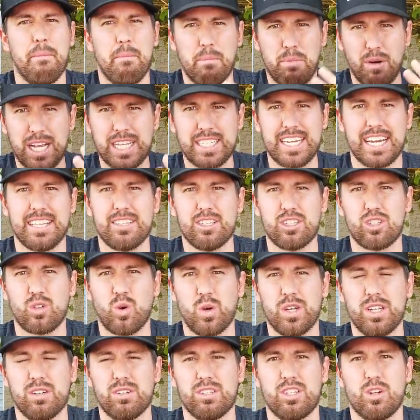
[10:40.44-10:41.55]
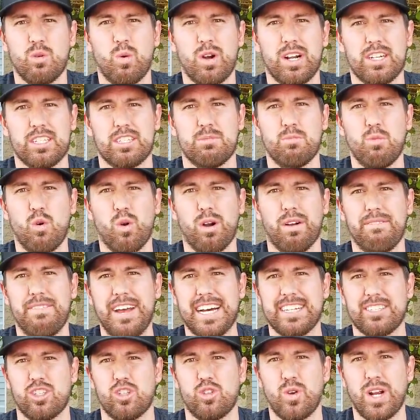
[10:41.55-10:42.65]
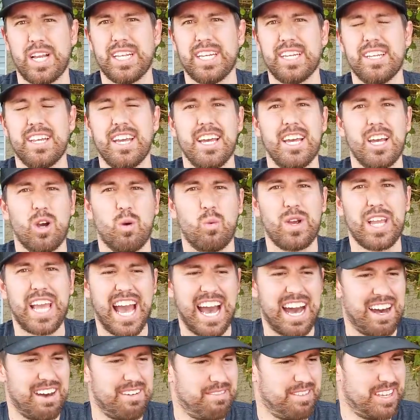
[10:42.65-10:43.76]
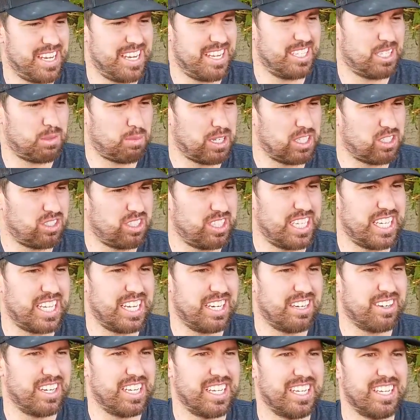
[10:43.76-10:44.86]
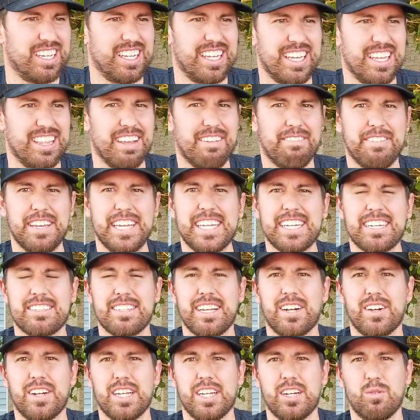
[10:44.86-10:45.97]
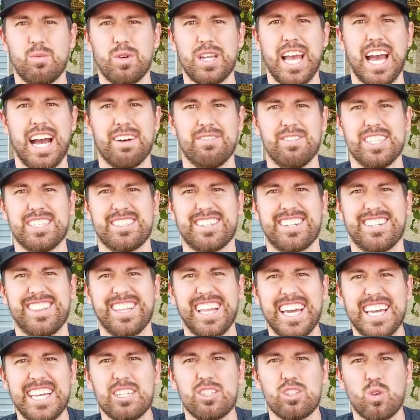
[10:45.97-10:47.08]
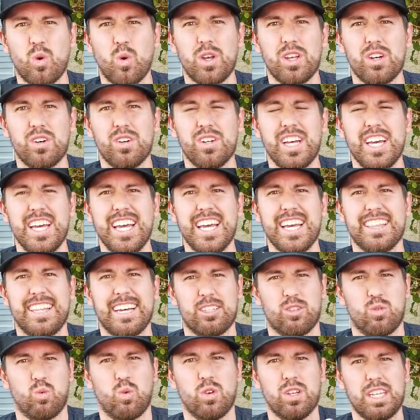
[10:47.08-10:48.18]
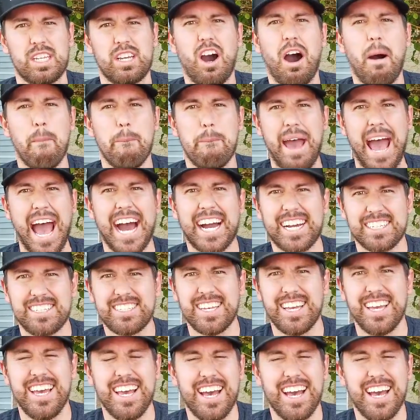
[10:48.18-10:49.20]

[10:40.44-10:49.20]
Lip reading: break down the soil to where it's more fast draining. We have, especially here in the Phoenix area, we have this clay soil that's really compact.